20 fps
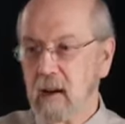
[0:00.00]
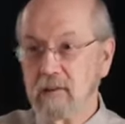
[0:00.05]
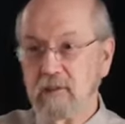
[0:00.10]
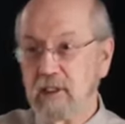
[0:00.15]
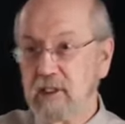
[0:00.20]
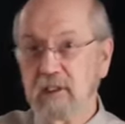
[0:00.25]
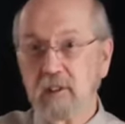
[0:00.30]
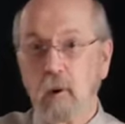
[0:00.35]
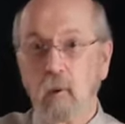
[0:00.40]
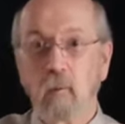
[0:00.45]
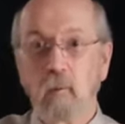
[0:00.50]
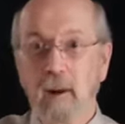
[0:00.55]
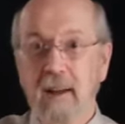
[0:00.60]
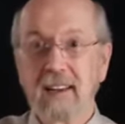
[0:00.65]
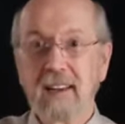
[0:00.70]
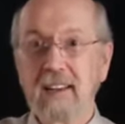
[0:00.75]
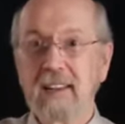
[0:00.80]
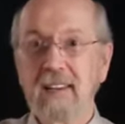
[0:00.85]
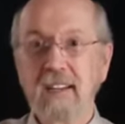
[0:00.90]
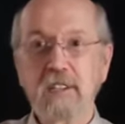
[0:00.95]
just a
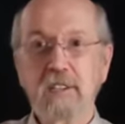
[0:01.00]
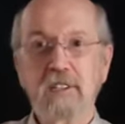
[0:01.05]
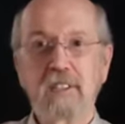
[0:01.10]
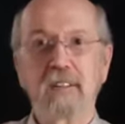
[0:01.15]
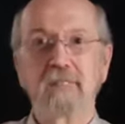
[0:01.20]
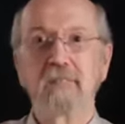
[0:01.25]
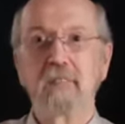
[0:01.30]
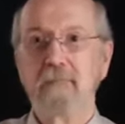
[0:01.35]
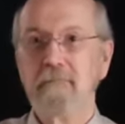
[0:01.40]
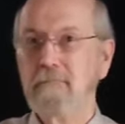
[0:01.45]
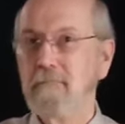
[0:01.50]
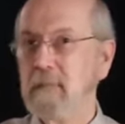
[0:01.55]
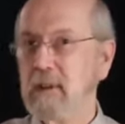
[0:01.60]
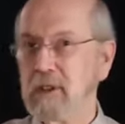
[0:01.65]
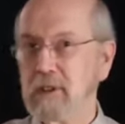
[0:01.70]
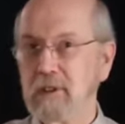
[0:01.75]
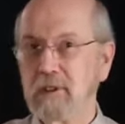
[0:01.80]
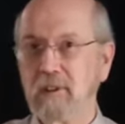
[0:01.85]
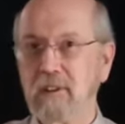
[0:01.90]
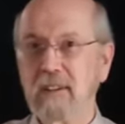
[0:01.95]
recognition of the
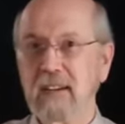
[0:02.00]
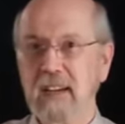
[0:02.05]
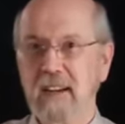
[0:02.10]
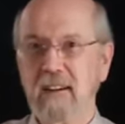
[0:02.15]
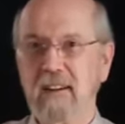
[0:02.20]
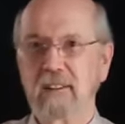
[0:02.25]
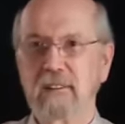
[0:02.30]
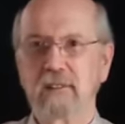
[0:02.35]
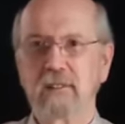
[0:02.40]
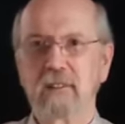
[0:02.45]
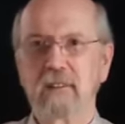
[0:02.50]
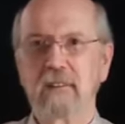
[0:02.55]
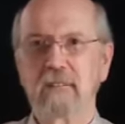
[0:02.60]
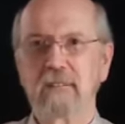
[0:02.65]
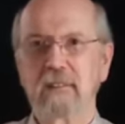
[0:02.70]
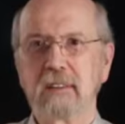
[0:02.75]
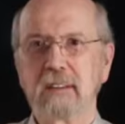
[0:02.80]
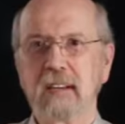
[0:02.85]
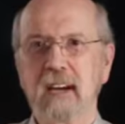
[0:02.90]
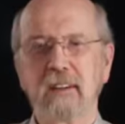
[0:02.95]
missional character
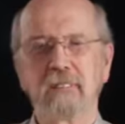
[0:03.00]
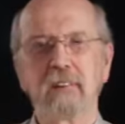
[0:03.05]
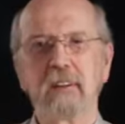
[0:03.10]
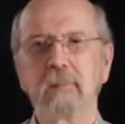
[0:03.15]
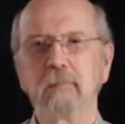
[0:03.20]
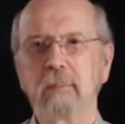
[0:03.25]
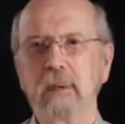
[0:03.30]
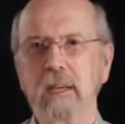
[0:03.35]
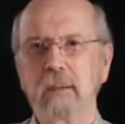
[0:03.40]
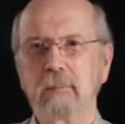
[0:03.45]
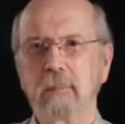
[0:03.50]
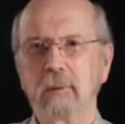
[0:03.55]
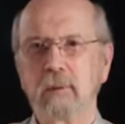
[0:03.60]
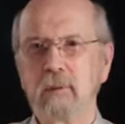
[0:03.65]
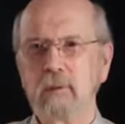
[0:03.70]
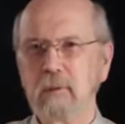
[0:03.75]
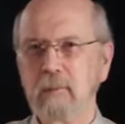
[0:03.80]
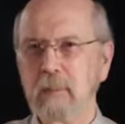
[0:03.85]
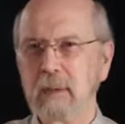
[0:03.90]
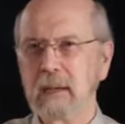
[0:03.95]
of the covenant people
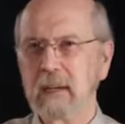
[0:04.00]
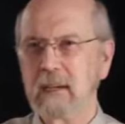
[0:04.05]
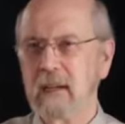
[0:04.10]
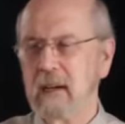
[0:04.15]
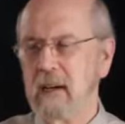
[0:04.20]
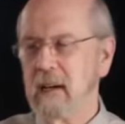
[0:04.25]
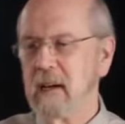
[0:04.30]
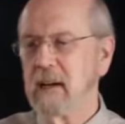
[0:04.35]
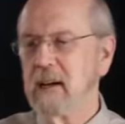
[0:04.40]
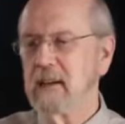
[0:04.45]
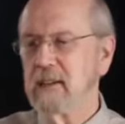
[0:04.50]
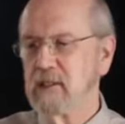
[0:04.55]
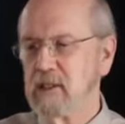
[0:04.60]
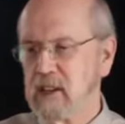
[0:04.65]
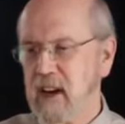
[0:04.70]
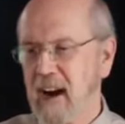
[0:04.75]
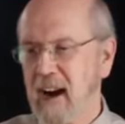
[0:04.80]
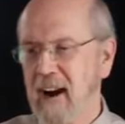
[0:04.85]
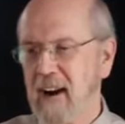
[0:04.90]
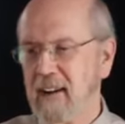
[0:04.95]
who'd been
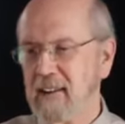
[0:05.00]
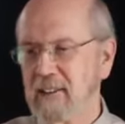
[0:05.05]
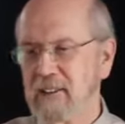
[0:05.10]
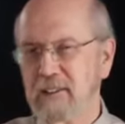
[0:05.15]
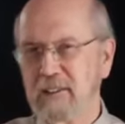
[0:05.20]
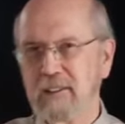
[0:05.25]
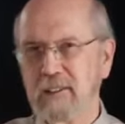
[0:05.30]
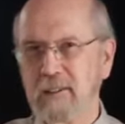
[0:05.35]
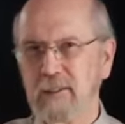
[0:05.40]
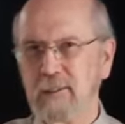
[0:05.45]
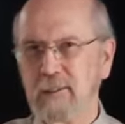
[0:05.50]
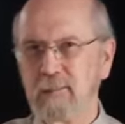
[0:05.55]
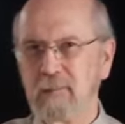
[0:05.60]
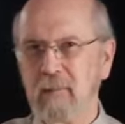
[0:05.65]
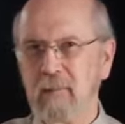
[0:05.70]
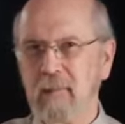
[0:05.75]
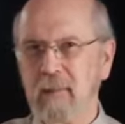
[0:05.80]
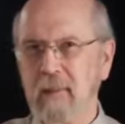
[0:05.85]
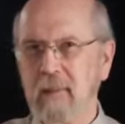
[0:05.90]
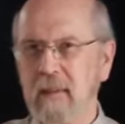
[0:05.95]
charged to
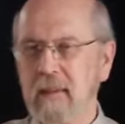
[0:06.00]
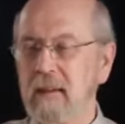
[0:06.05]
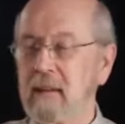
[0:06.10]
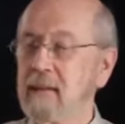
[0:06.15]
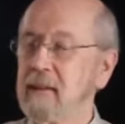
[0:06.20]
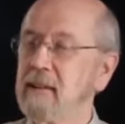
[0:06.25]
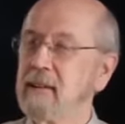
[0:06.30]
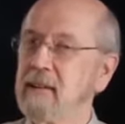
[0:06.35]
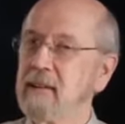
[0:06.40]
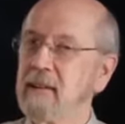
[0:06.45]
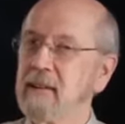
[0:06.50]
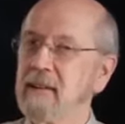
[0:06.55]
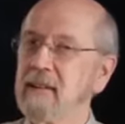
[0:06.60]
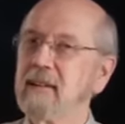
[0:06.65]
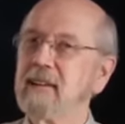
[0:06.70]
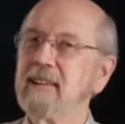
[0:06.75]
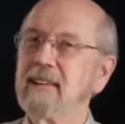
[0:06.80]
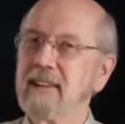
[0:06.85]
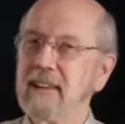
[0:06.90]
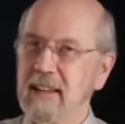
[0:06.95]

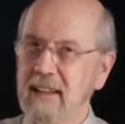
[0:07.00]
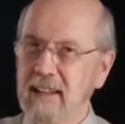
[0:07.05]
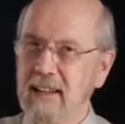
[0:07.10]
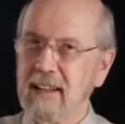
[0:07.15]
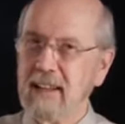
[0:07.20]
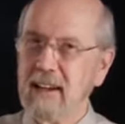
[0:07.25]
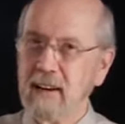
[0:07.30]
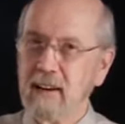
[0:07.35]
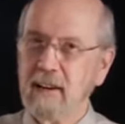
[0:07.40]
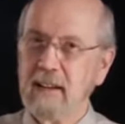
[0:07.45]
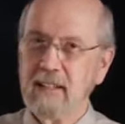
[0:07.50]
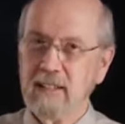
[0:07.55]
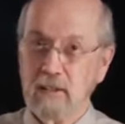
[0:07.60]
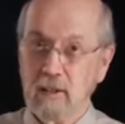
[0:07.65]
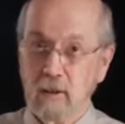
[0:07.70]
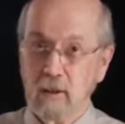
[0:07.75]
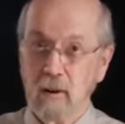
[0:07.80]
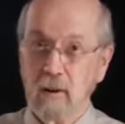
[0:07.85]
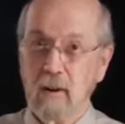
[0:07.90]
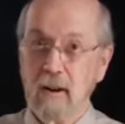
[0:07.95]
declare his
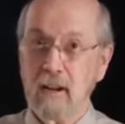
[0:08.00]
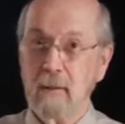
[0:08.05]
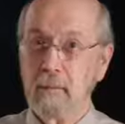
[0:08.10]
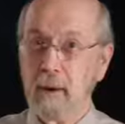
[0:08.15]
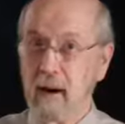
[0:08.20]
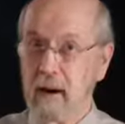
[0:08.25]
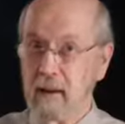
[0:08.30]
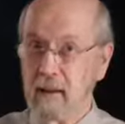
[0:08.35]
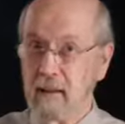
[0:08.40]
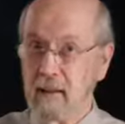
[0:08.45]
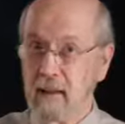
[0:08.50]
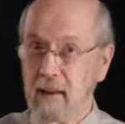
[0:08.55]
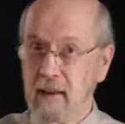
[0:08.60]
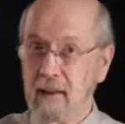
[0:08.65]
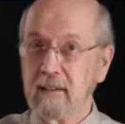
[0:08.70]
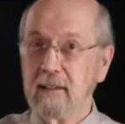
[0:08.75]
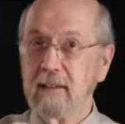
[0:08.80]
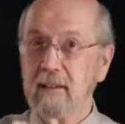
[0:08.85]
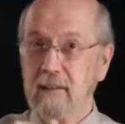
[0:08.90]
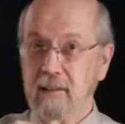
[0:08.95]
glory among
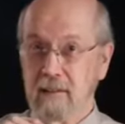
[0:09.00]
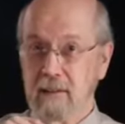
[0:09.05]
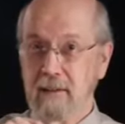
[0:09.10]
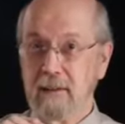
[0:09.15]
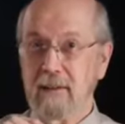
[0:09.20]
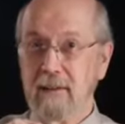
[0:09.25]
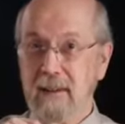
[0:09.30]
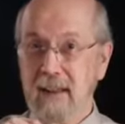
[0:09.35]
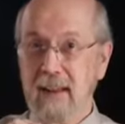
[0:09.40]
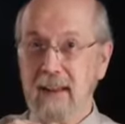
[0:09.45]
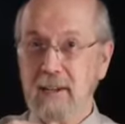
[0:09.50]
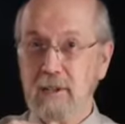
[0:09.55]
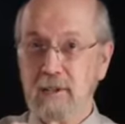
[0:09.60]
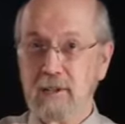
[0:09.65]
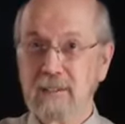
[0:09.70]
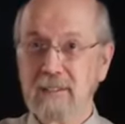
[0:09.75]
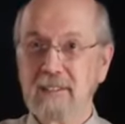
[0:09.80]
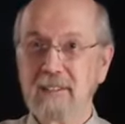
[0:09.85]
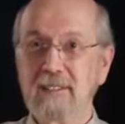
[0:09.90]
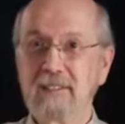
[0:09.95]
the
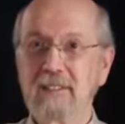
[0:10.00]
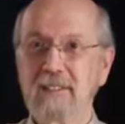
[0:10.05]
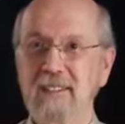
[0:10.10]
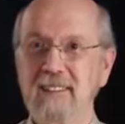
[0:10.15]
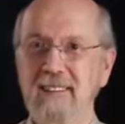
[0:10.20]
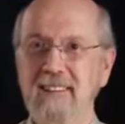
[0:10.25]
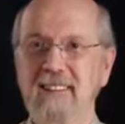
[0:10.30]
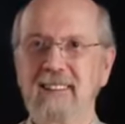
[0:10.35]
nations.